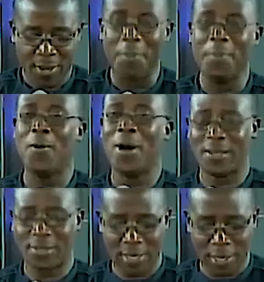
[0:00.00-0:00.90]
Number
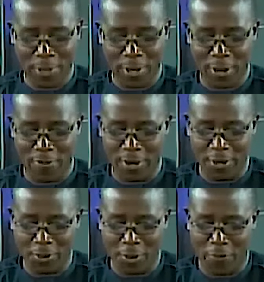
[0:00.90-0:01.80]
one, he said they'll be
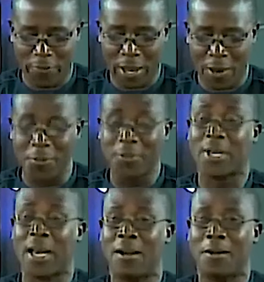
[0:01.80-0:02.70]
lovers of their own
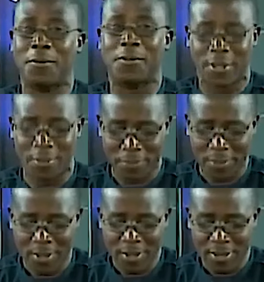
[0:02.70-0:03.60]

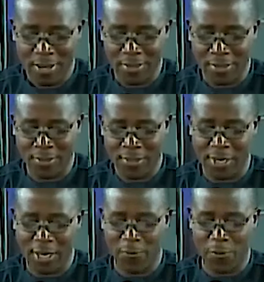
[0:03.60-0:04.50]
selves. That
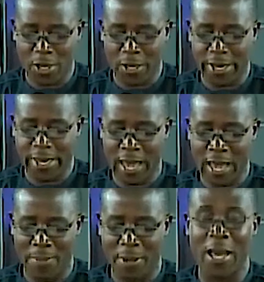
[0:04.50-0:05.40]
is, selfishly
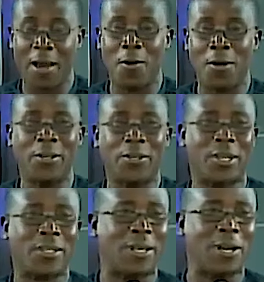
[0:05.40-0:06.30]
care about their own
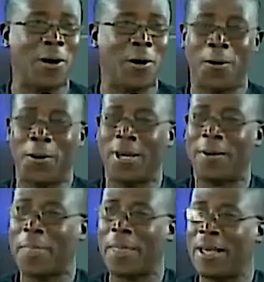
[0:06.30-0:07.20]
interests
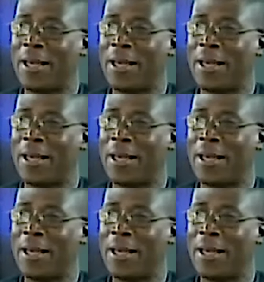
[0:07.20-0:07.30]
alone.